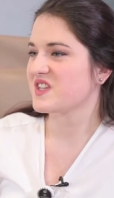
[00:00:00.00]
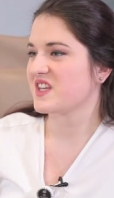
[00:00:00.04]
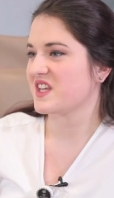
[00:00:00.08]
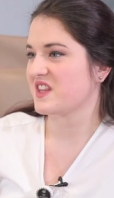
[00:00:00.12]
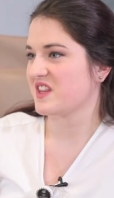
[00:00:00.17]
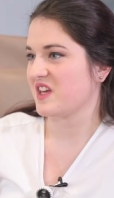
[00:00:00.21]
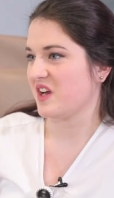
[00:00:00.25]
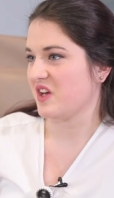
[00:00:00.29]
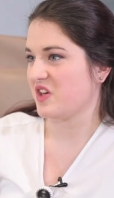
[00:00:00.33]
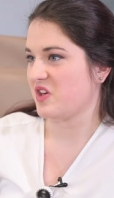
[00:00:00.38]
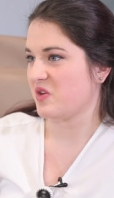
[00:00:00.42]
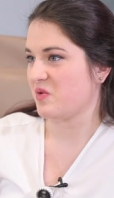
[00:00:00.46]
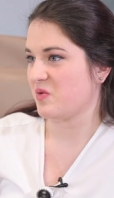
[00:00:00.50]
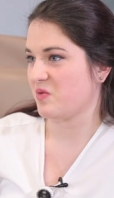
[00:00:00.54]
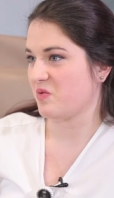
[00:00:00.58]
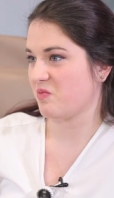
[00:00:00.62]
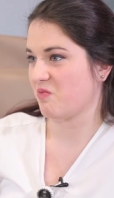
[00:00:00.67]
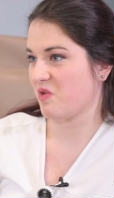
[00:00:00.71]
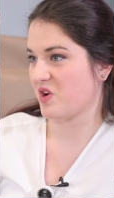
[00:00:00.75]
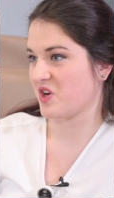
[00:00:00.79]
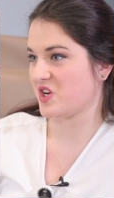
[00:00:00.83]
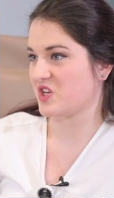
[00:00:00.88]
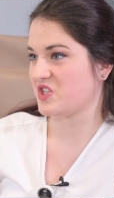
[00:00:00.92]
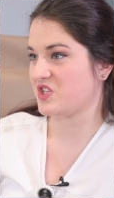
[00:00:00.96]
thing that you
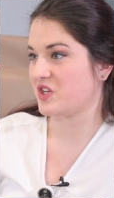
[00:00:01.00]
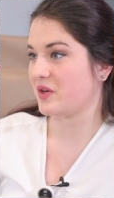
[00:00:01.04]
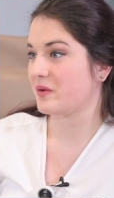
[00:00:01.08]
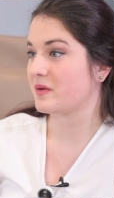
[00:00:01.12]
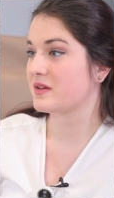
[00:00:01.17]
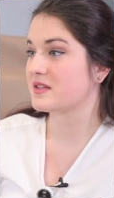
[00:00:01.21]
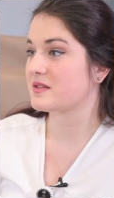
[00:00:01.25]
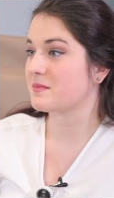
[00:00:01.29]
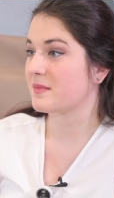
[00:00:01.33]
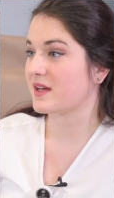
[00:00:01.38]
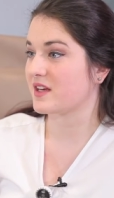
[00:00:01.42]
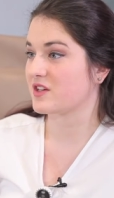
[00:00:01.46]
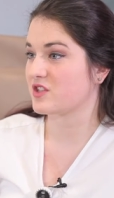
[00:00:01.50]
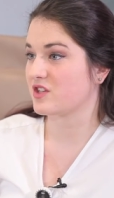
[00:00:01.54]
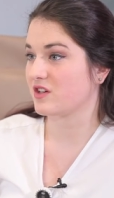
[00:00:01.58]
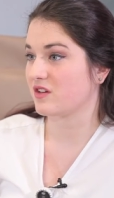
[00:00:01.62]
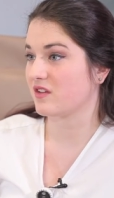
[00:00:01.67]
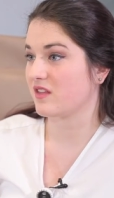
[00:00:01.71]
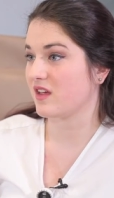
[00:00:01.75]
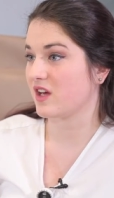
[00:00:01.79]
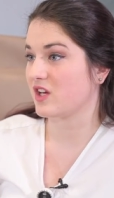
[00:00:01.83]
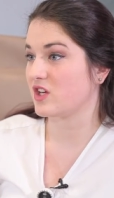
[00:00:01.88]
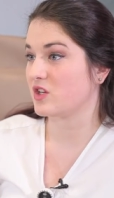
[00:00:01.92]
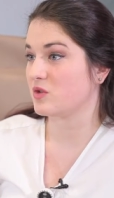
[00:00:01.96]
want to do is make sure
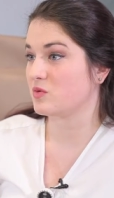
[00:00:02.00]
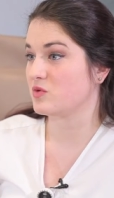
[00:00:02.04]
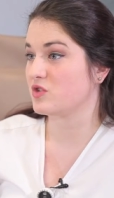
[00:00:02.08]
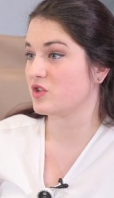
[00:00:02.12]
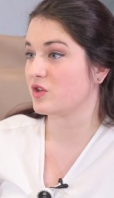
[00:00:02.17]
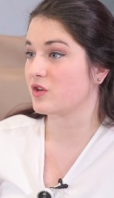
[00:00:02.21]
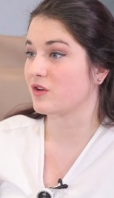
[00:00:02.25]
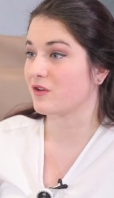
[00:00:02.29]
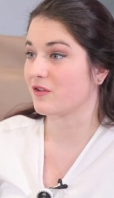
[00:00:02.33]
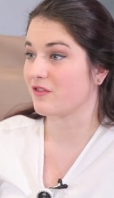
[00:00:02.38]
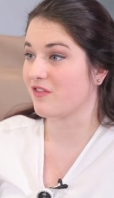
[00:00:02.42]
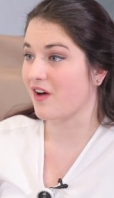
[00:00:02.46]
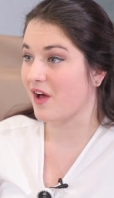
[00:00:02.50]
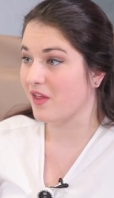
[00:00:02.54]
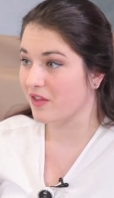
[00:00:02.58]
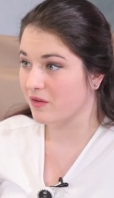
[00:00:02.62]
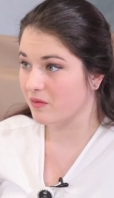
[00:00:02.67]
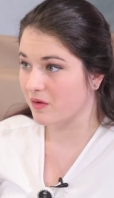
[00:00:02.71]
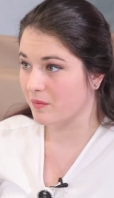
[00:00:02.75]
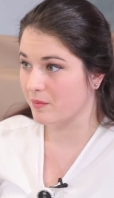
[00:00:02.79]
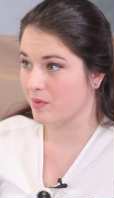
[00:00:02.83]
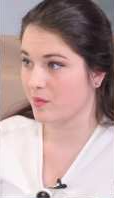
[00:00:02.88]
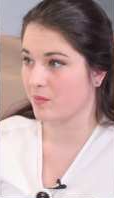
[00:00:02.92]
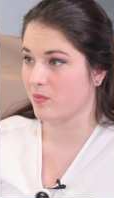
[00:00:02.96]
that you do your
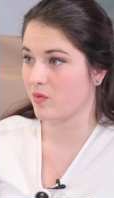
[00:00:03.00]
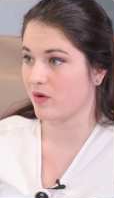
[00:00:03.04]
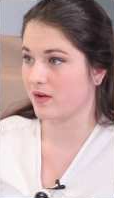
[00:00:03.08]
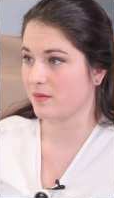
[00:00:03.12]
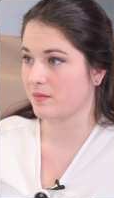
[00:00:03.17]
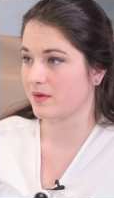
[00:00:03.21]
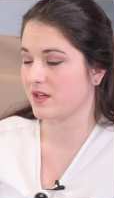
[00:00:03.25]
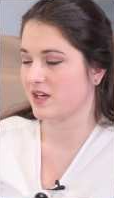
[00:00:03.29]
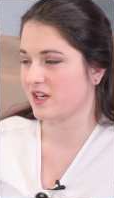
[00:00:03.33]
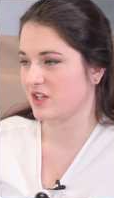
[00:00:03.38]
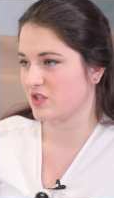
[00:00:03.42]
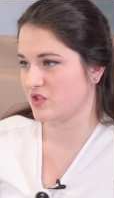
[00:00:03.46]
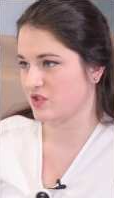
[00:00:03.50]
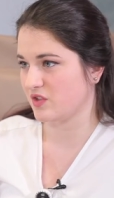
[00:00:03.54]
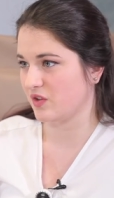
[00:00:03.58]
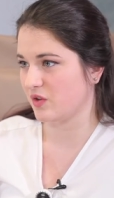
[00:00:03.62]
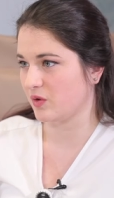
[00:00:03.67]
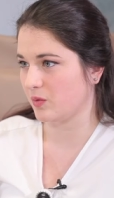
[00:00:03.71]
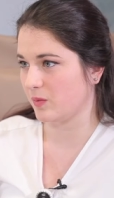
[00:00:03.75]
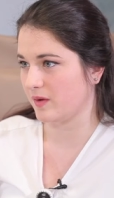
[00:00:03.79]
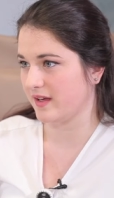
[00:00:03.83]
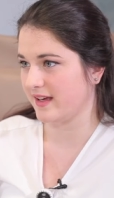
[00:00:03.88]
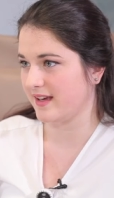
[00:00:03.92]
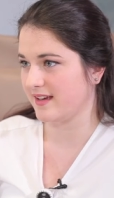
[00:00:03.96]
follow up appointment in
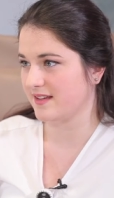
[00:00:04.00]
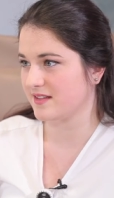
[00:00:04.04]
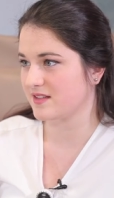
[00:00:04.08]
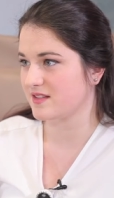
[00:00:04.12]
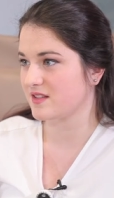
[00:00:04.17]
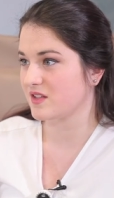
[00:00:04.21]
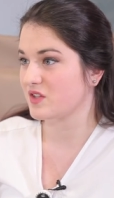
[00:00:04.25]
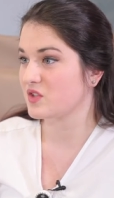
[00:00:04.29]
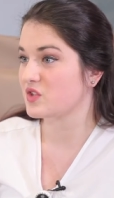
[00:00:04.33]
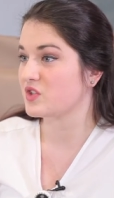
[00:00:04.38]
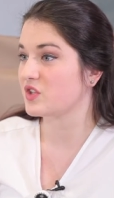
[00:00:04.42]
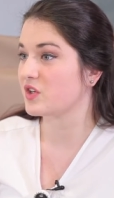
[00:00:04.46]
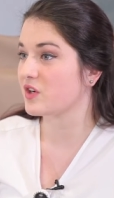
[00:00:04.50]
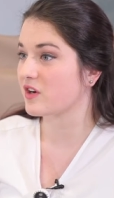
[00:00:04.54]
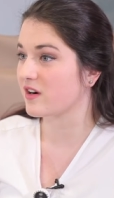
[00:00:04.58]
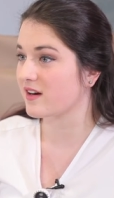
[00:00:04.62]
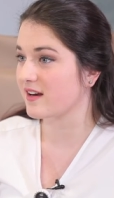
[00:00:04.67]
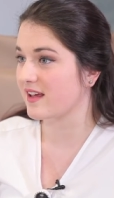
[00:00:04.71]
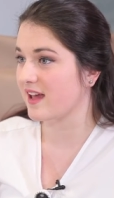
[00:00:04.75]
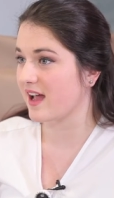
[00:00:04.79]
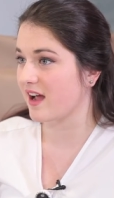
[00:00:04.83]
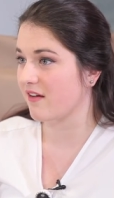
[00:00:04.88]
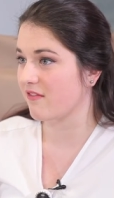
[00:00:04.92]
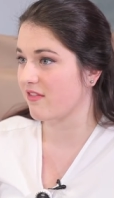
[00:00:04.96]
two weeks. Do you
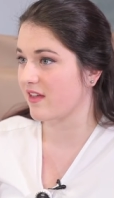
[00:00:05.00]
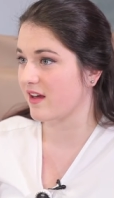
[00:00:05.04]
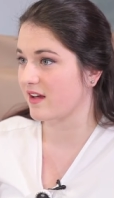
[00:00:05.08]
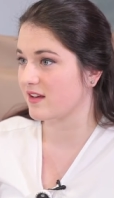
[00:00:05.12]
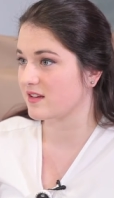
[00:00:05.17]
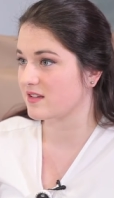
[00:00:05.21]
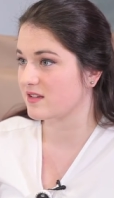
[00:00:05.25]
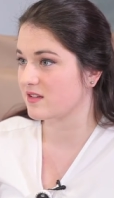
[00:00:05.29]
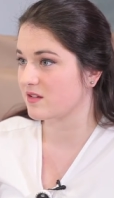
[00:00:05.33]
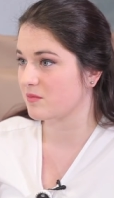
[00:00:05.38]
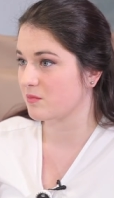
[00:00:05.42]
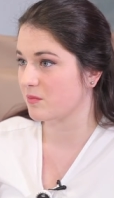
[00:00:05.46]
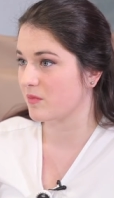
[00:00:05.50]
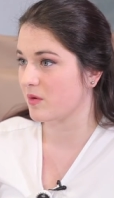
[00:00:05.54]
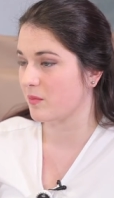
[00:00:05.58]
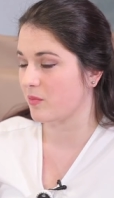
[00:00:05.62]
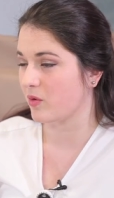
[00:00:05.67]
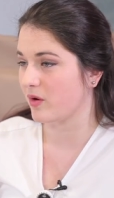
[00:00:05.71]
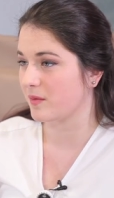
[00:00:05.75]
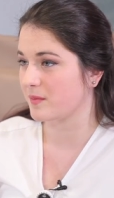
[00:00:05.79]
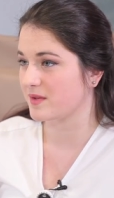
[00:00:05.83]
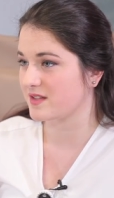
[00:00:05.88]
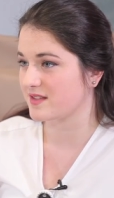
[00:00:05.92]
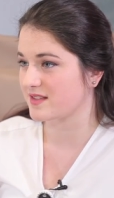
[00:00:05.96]
already have that
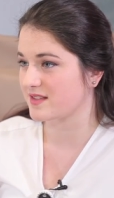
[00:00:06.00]
appointment